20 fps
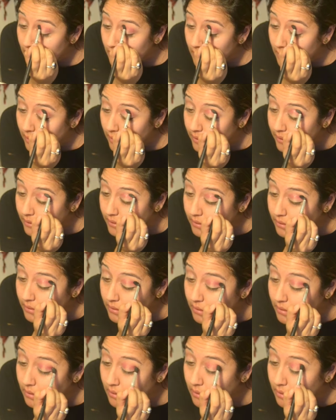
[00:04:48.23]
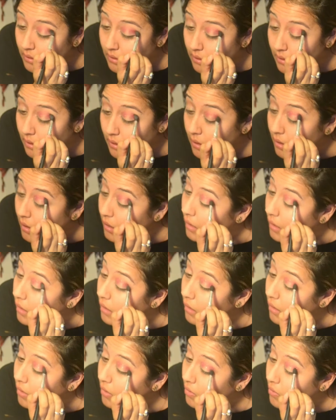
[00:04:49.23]
like,
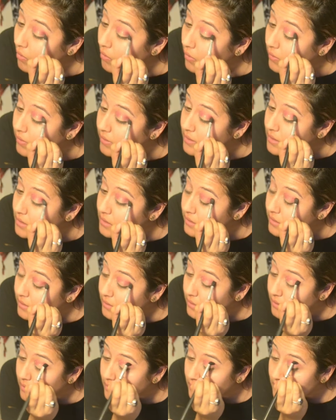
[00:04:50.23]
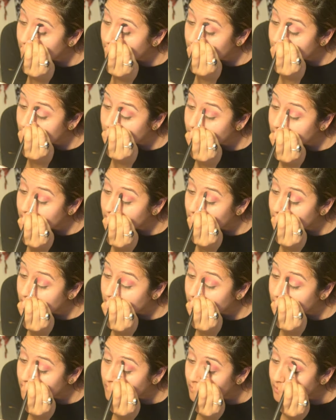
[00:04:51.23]
all the glitter and the
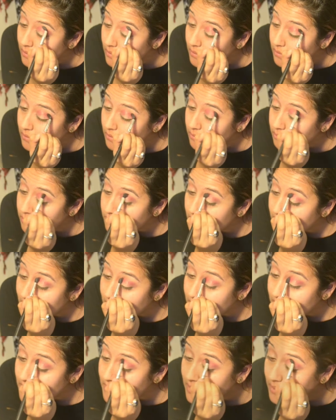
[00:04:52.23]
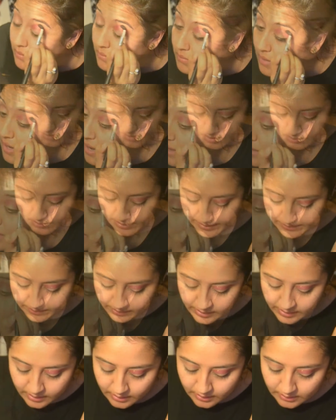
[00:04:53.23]
beautiful pigmented red? Okay,
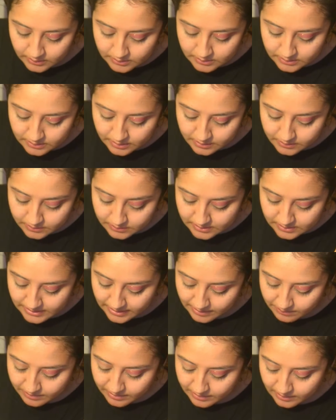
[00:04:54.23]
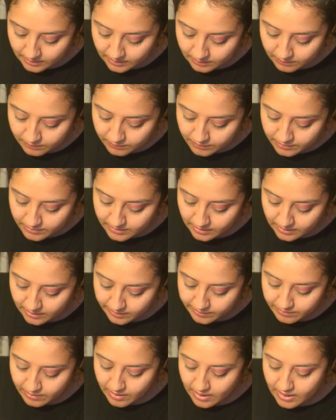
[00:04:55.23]
so same thing for the
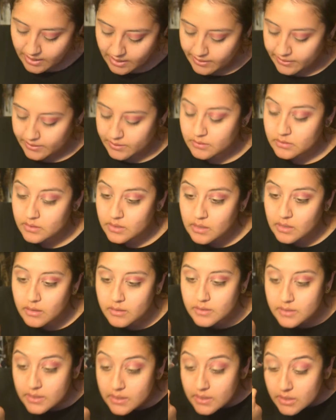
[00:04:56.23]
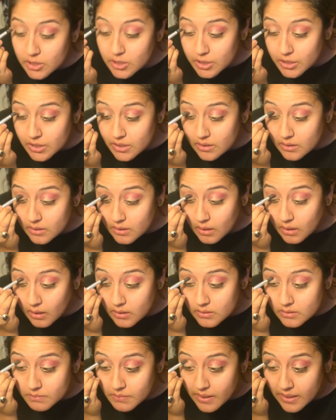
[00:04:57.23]
other eye, using our
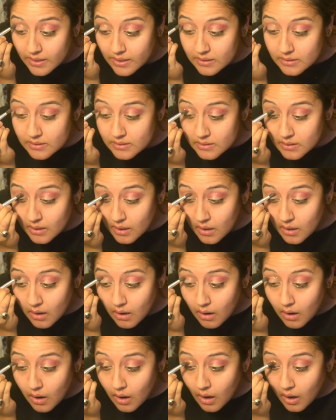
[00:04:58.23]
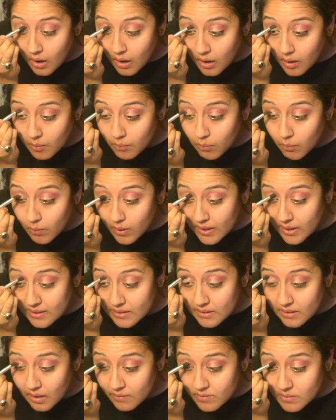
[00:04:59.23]
GeekChicCosmetics What I
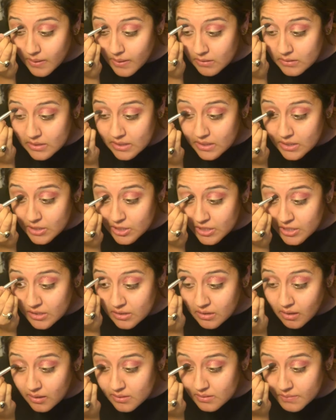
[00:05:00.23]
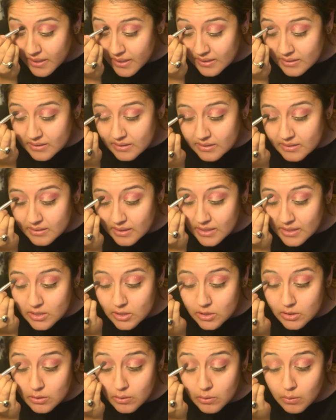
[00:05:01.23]
love about GeekChicCosmetics is they
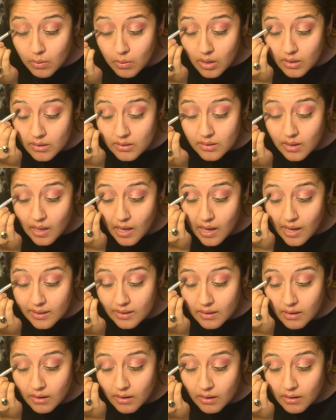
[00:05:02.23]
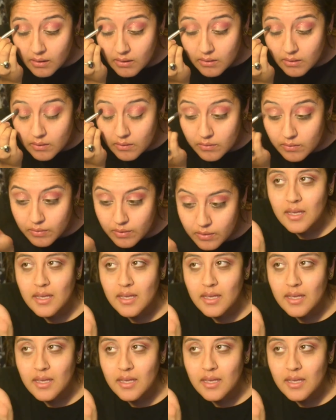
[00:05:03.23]
do a lot of